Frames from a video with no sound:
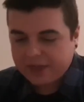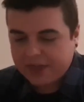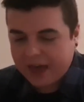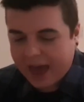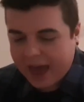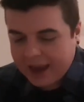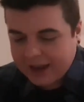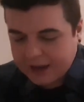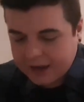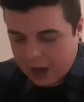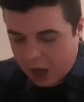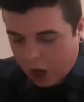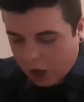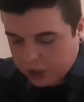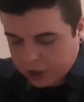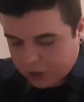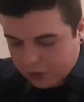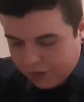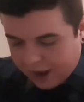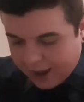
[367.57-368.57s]
Then
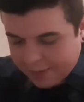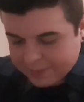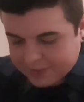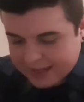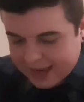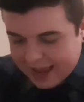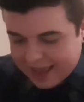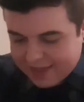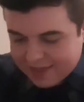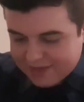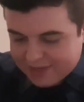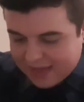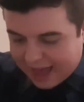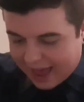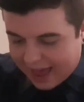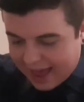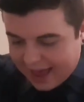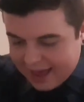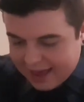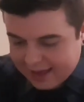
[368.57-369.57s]
I grabbed in
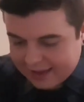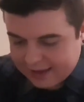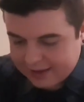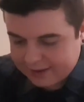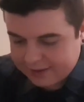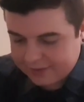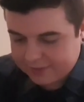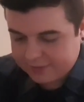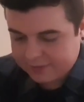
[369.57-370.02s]
there